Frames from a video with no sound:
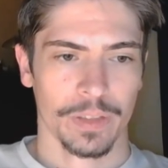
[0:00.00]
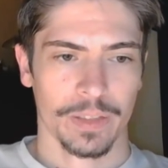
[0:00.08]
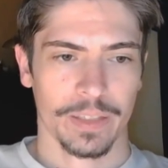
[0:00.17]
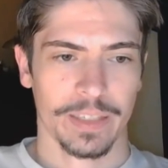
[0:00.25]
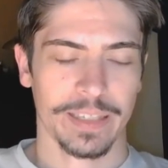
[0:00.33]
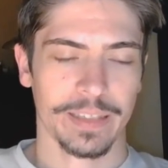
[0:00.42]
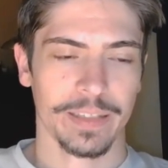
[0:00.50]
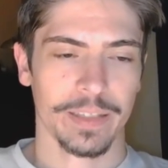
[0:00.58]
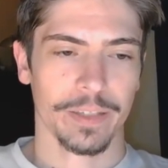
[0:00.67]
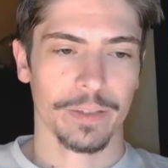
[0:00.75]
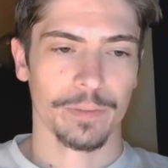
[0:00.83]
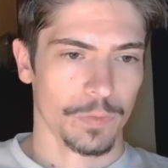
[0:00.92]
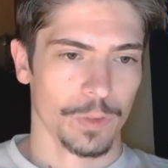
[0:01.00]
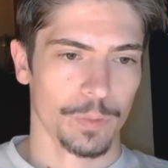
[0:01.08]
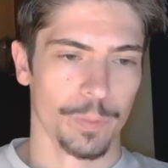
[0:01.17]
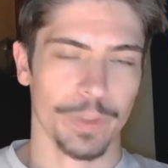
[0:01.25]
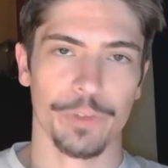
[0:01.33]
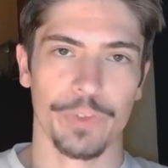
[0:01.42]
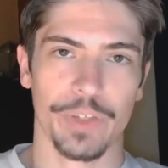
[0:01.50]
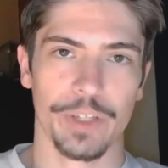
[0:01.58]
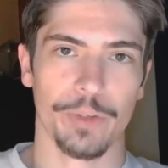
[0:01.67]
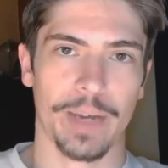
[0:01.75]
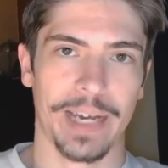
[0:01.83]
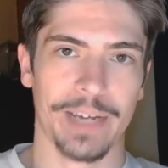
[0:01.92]
And then when you think
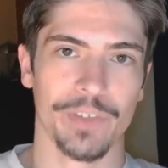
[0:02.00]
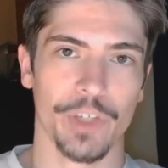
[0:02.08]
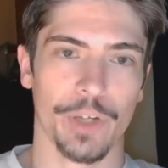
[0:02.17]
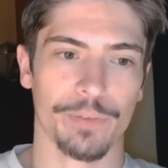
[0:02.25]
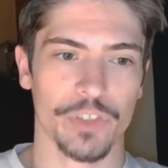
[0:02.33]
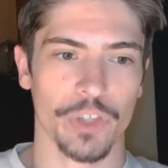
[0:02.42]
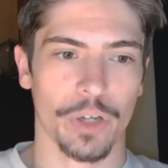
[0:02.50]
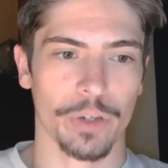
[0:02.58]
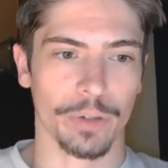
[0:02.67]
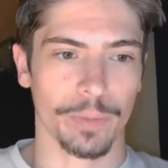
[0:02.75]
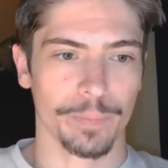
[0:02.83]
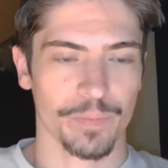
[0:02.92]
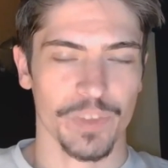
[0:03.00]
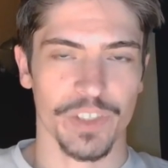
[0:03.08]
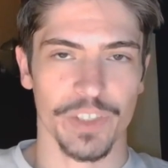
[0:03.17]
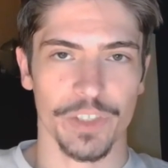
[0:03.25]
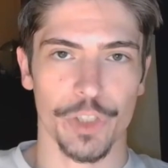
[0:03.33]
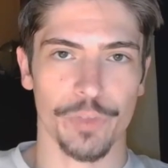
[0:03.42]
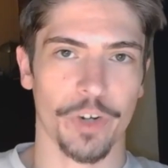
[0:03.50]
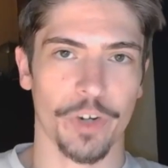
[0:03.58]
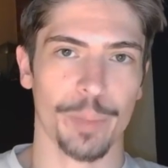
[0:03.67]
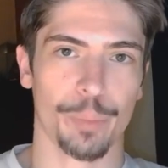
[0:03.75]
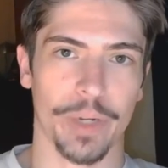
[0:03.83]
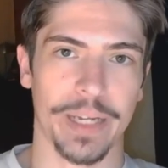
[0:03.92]
you have enough solder, since you've
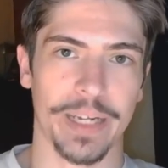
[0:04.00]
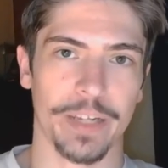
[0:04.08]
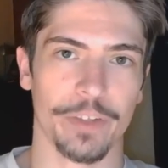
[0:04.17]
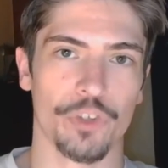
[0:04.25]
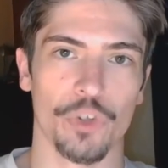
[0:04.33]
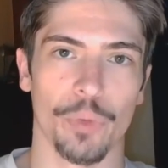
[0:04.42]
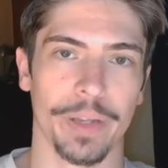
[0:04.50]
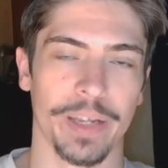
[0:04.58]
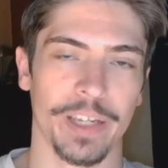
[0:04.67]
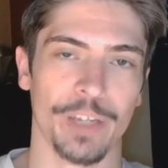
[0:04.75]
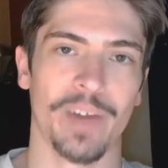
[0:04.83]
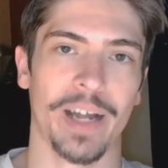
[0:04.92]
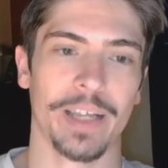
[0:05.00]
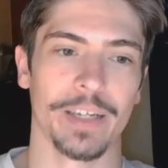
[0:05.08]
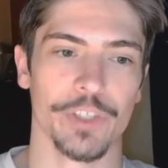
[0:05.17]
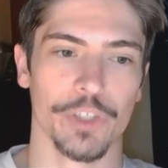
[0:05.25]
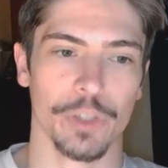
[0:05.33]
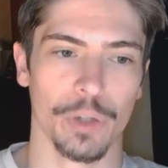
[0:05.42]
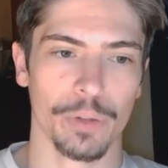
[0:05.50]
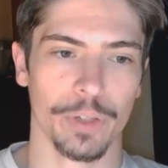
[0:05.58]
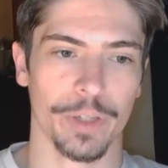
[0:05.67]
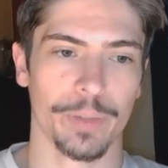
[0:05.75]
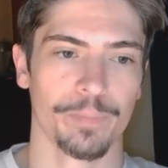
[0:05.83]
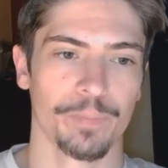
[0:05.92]
already preheated the joint and you've added it
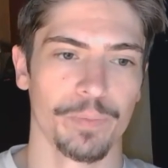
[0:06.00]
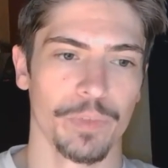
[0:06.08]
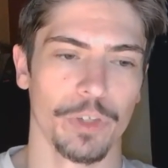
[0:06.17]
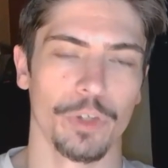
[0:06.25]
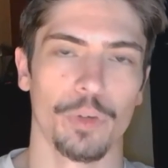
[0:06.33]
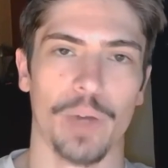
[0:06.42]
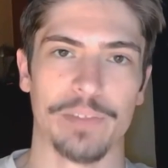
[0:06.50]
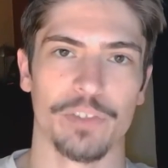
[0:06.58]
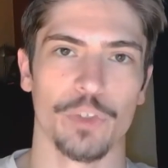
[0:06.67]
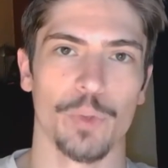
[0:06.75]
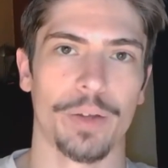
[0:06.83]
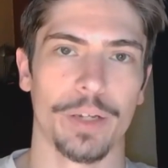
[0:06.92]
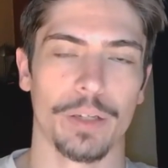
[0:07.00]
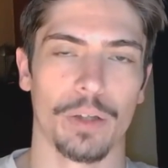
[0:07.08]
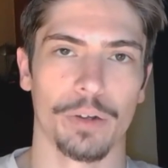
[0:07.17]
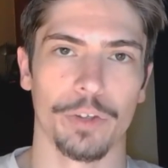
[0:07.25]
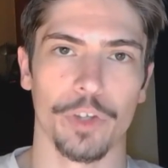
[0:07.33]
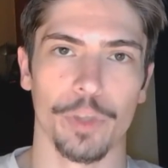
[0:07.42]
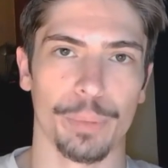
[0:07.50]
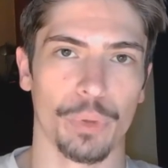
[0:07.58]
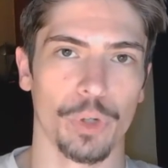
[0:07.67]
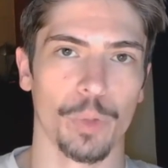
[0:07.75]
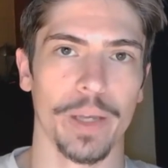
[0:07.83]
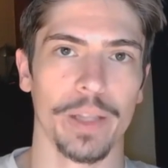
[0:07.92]
slowly, you don't have to dwell any longer. You can
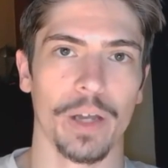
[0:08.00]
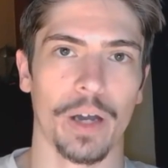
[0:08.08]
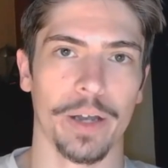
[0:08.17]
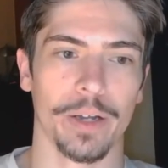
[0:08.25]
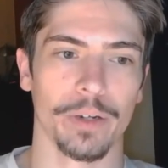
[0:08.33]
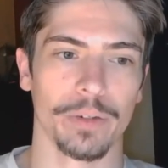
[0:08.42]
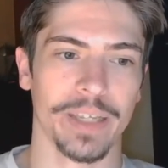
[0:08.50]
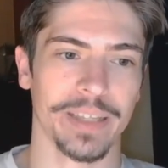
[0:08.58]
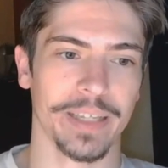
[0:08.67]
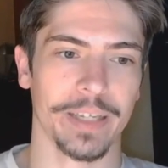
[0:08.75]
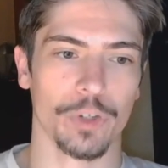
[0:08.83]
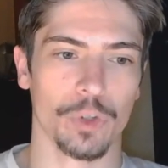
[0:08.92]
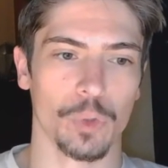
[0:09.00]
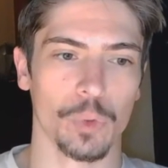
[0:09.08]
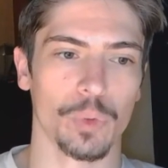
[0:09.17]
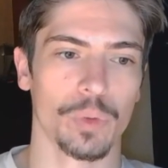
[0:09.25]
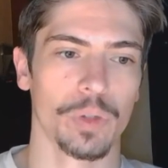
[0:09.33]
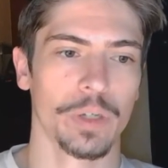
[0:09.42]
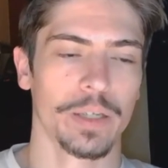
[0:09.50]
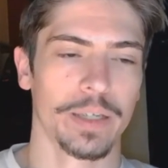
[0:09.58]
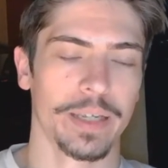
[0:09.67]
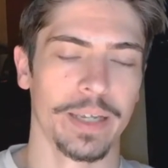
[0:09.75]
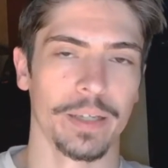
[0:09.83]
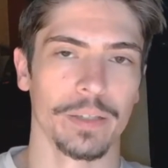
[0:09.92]
pull away the iron and let it cool.
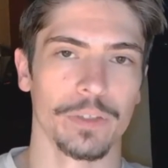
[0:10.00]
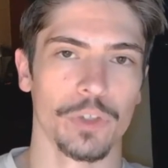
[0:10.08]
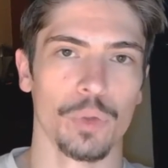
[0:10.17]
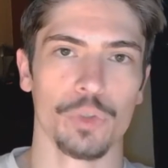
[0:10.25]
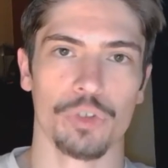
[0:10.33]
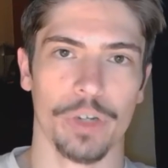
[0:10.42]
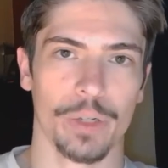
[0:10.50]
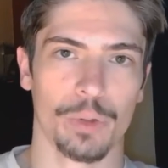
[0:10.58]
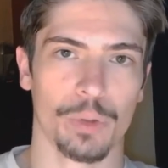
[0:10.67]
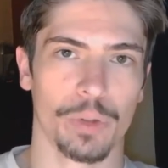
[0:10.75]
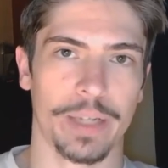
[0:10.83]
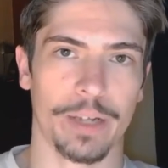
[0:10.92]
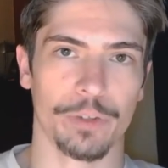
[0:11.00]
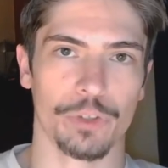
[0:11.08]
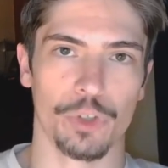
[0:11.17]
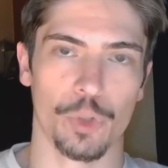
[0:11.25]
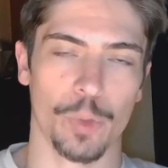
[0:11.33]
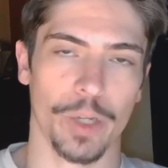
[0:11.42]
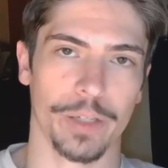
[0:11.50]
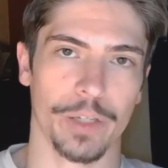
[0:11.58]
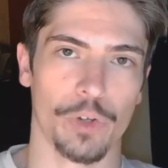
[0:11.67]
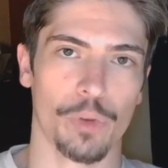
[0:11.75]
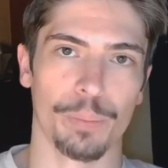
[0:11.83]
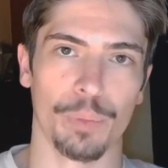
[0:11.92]
And don't try to cool it down too quickly.
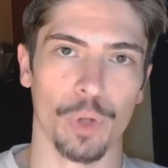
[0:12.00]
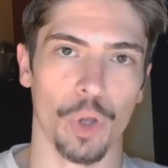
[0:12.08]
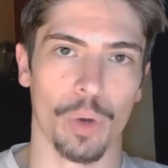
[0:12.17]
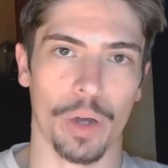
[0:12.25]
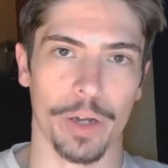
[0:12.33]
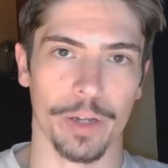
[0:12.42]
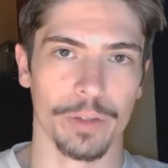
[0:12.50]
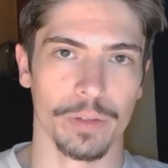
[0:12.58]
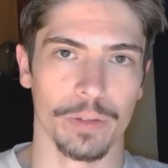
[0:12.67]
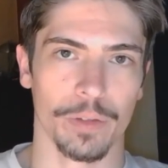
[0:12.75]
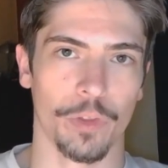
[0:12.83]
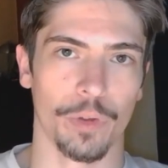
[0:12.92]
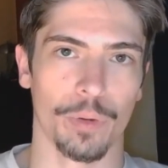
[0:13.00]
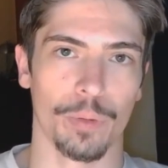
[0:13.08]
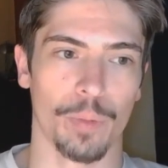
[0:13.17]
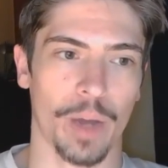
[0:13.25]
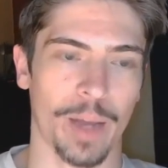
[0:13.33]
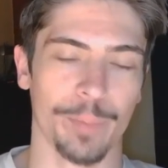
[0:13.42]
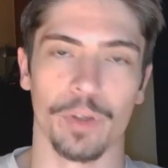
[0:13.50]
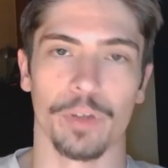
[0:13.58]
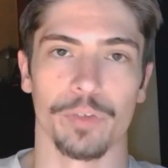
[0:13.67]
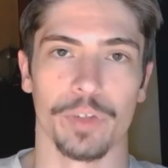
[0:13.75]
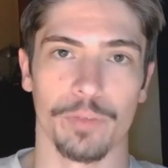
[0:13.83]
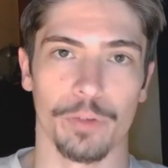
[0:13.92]
Don't blow on it, though I'm
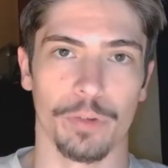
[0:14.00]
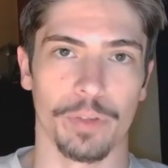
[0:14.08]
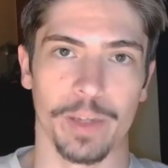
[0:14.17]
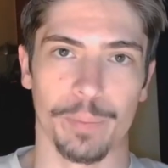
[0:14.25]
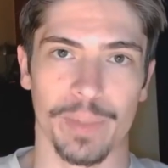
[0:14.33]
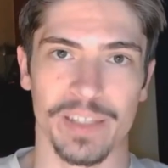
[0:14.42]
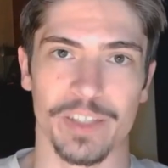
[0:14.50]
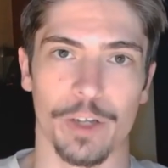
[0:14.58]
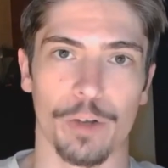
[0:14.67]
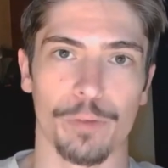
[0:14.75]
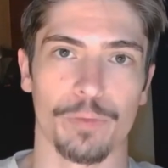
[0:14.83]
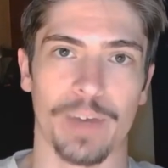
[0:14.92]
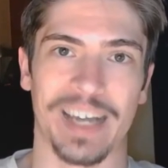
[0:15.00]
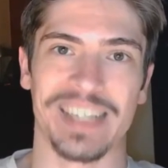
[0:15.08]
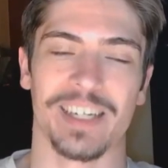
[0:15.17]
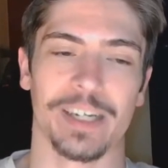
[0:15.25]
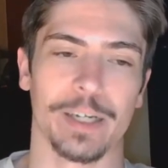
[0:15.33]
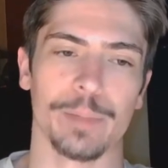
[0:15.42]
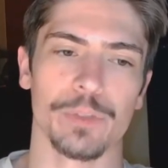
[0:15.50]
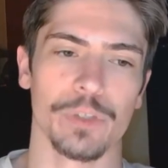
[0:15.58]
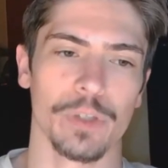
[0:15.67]
guilty of doing that myself at times.